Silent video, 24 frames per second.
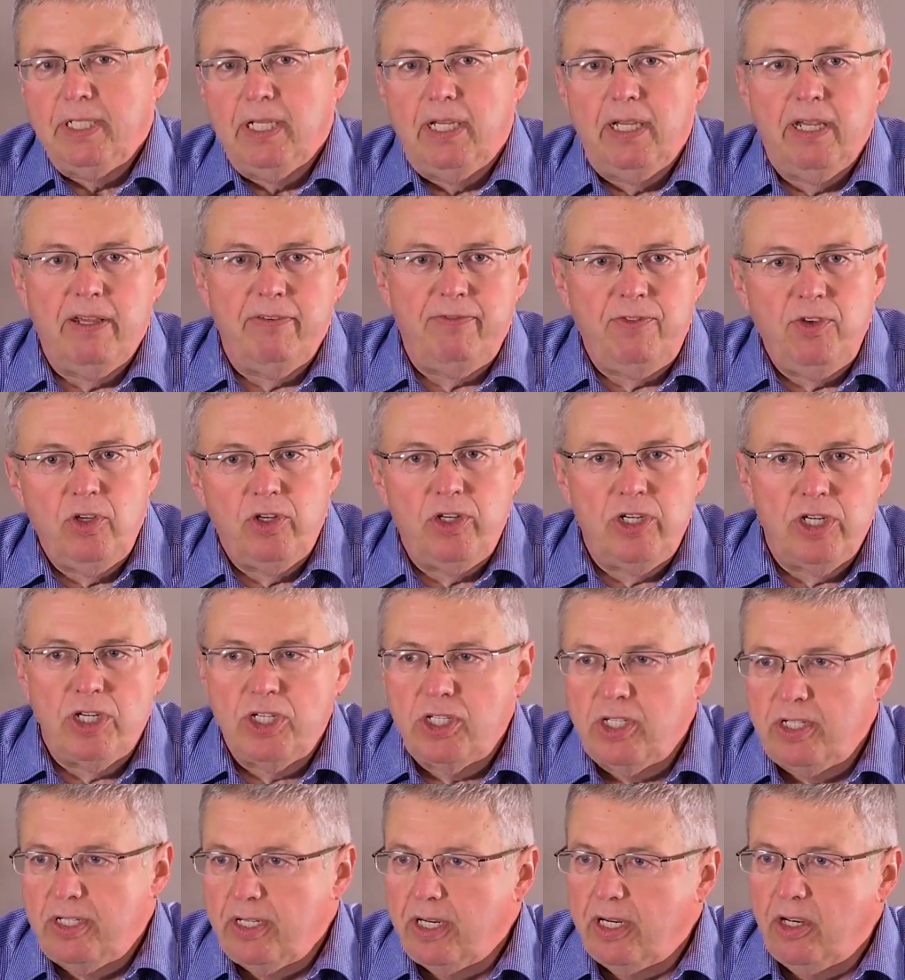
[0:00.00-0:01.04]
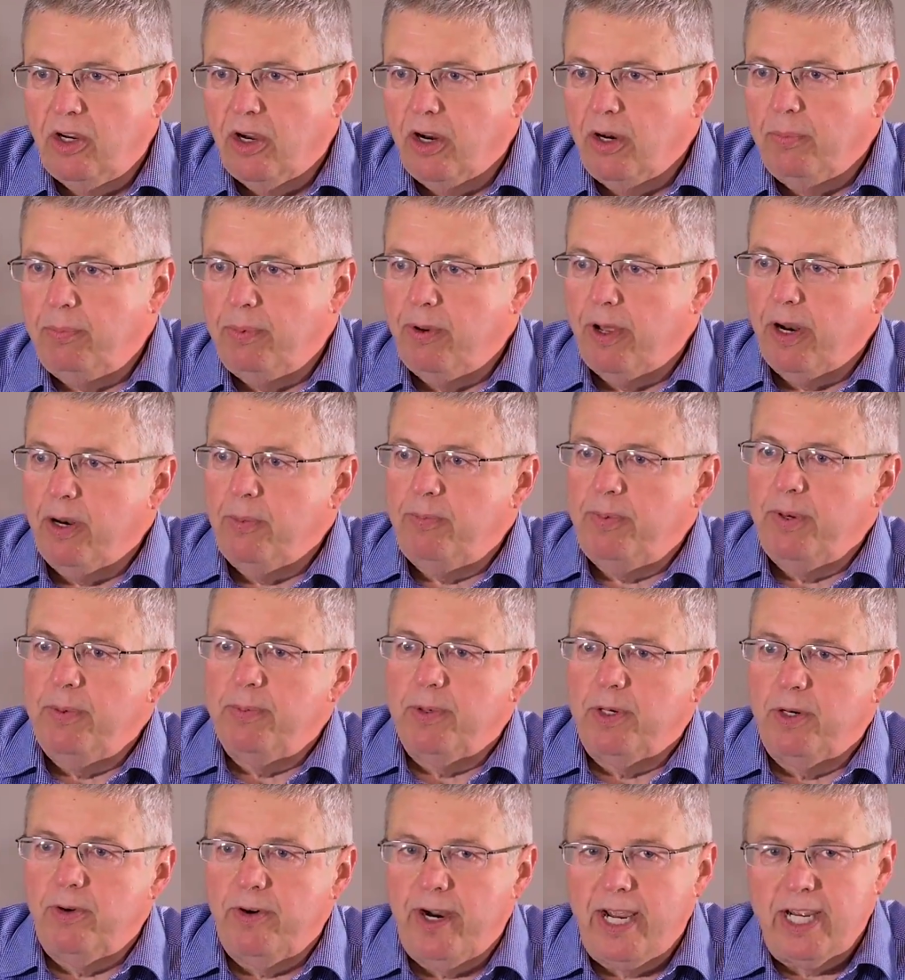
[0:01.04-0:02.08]
If you just got a lot of
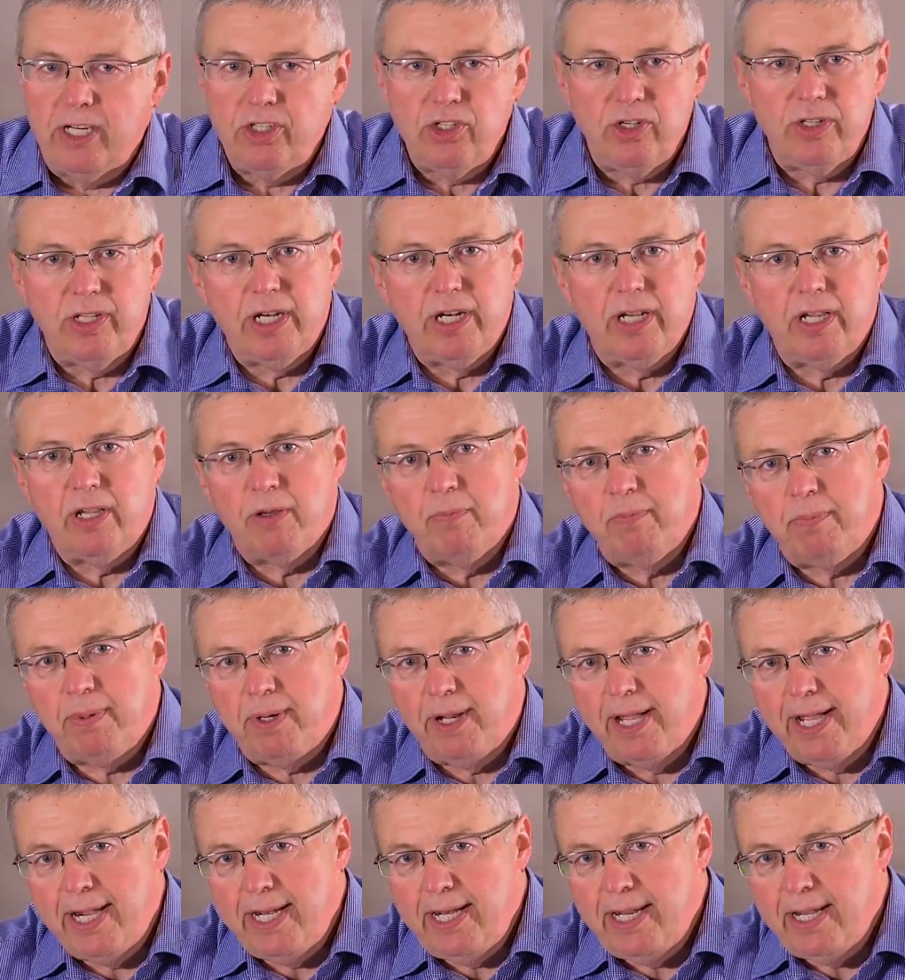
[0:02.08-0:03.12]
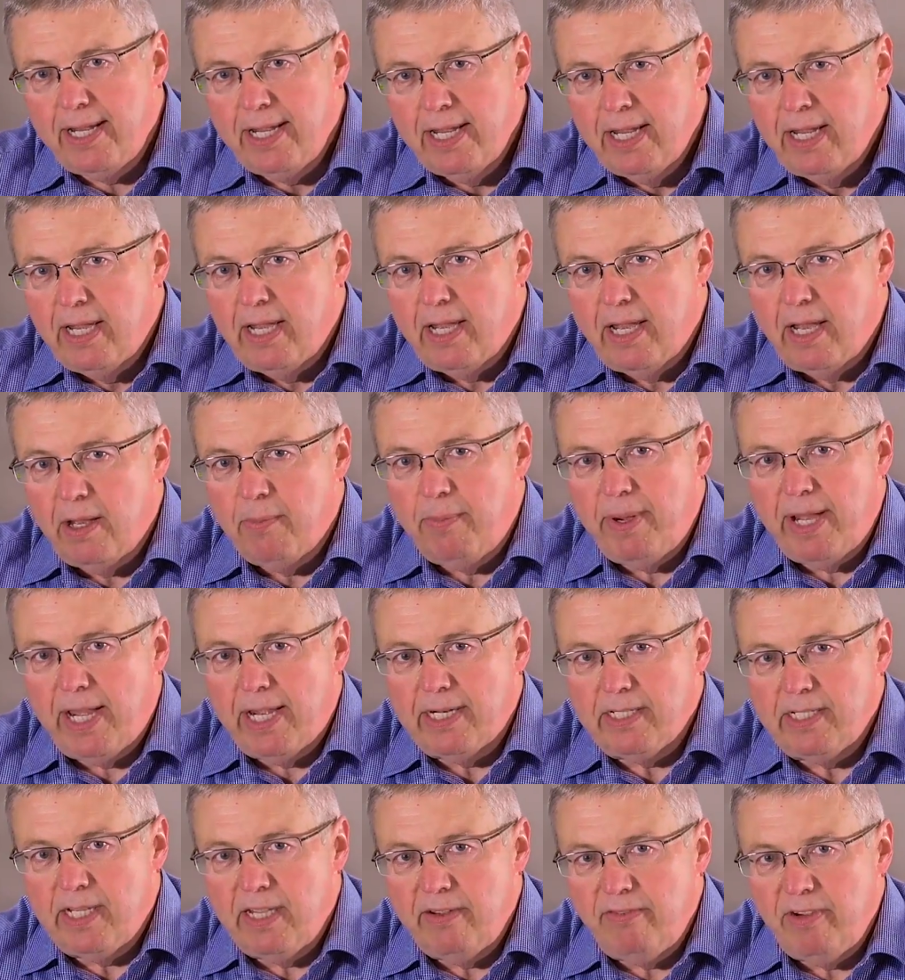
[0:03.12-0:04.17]
people around you that are complaining
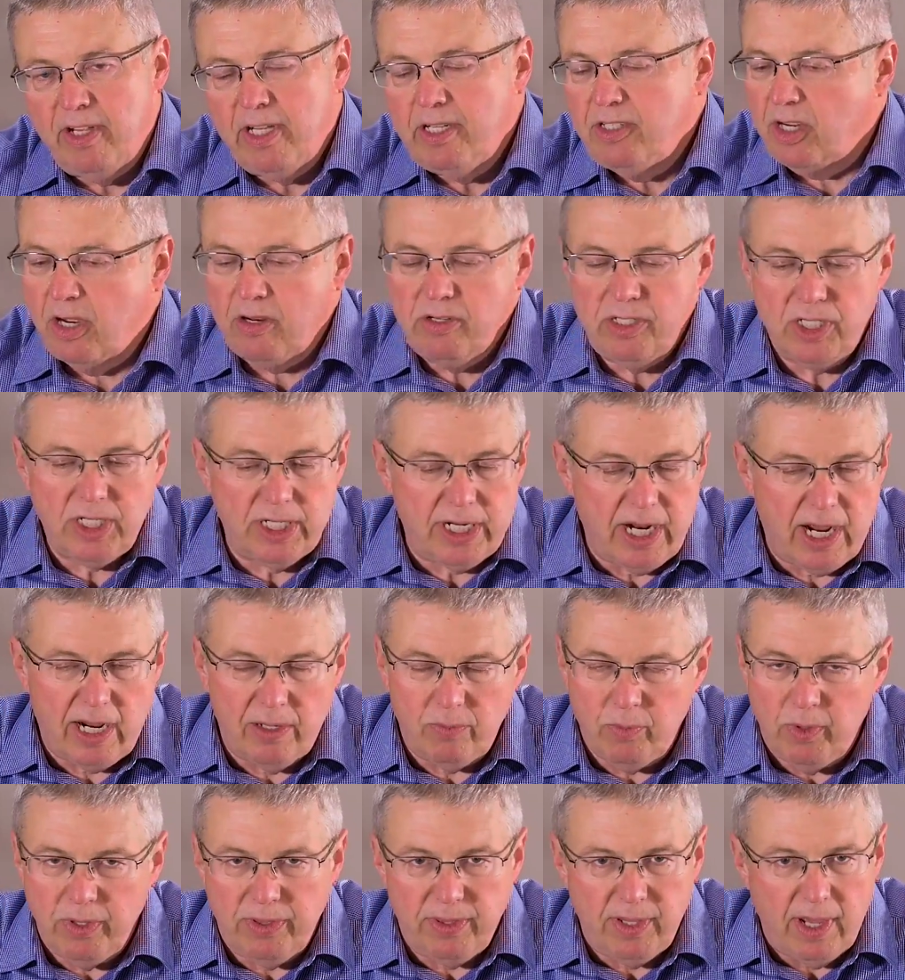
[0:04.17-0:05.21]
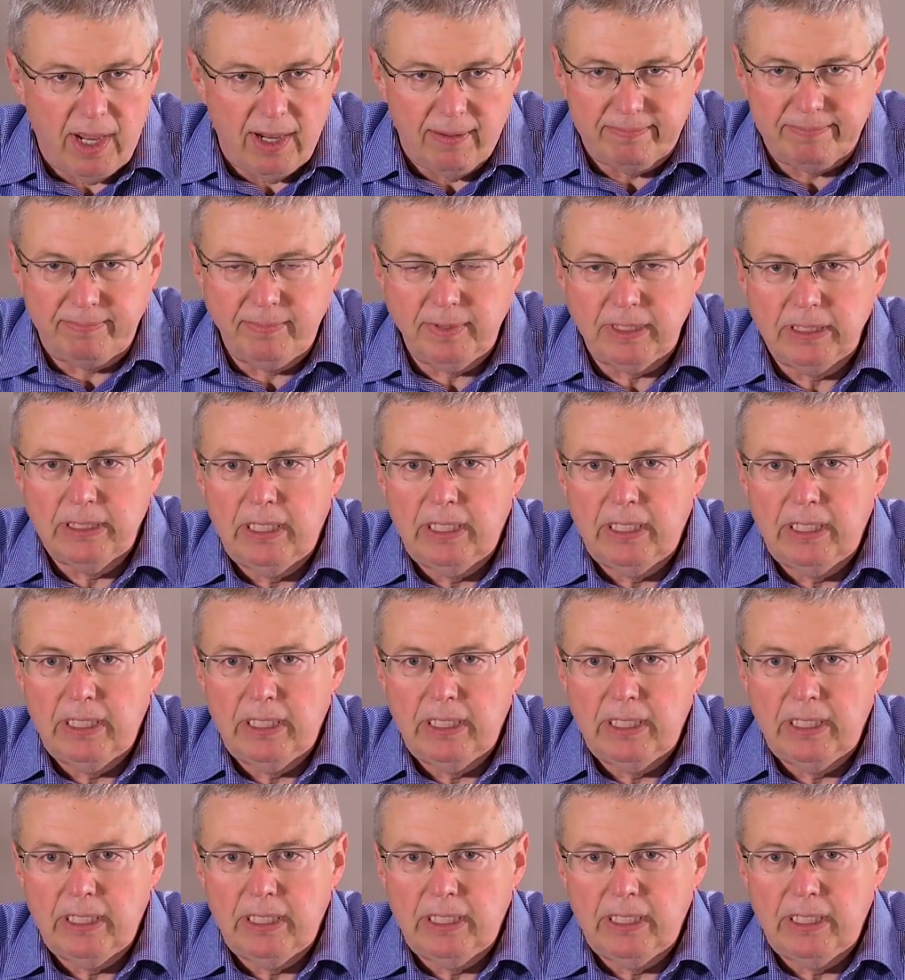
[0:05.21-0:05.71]
about giving, don't start with them.